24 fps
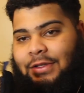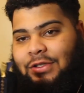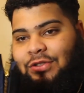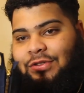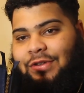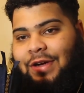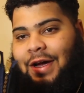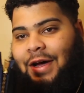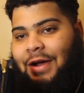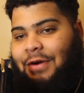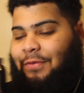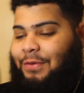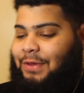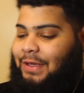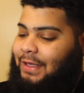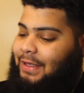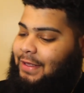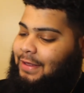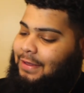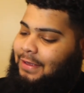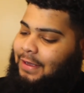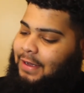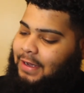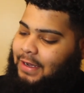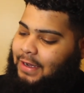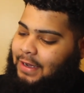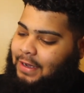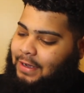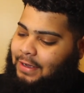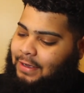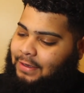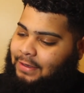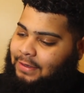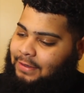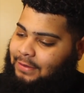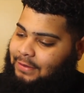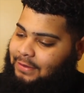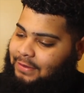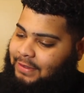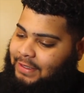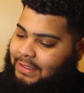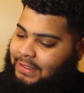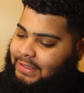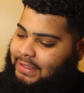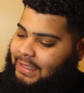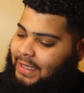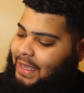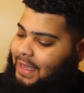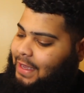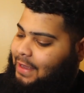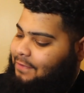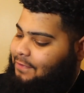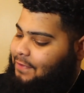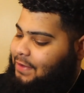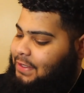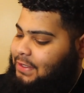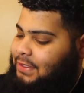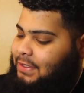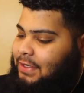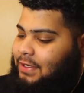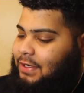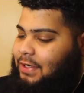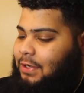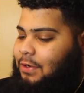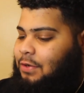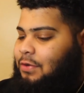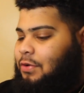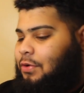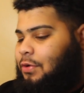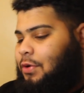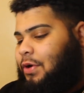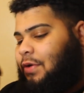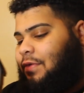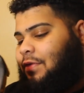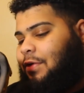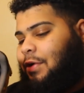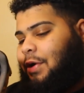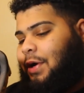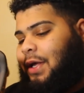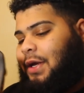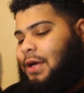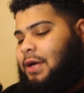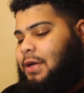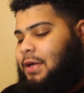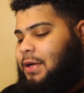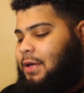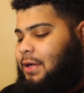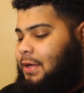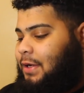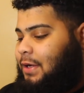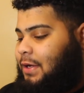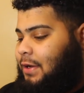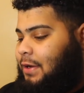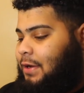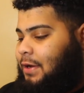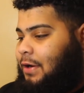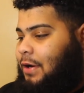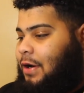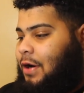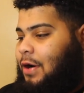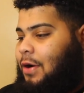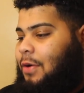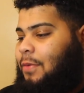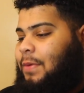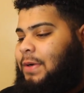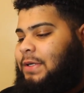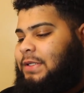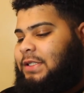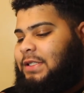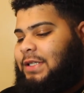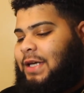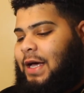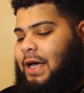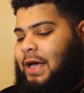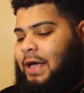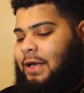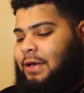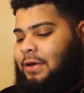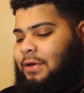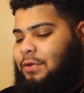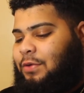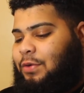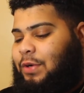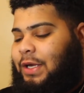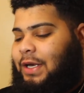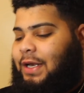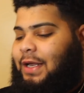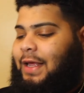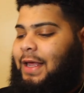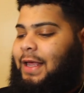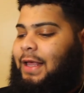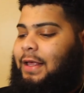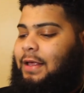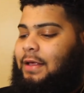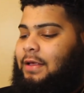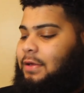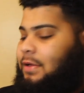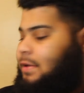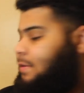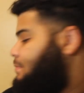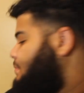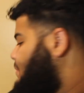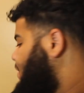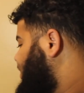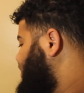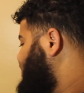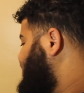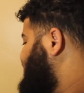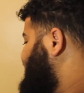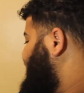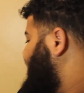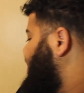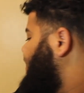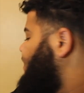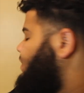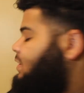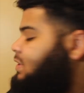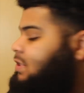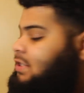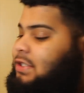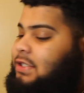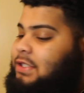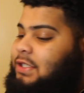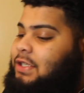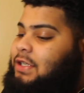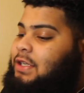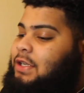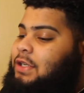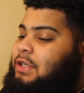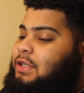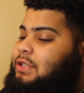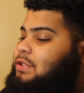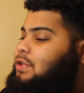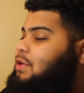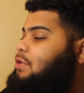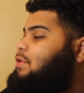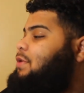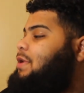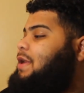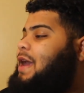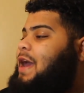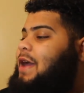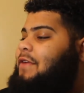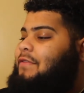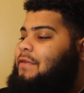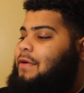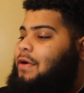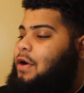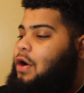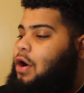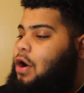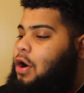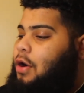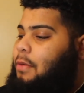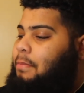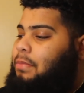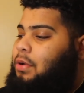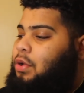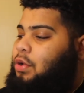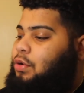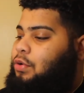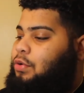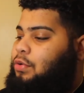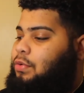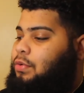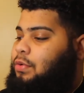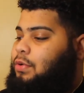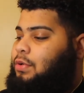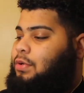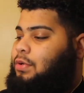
The shroud with the, this canvas and corduroy on one side. You can like mix match, so you can have all blue.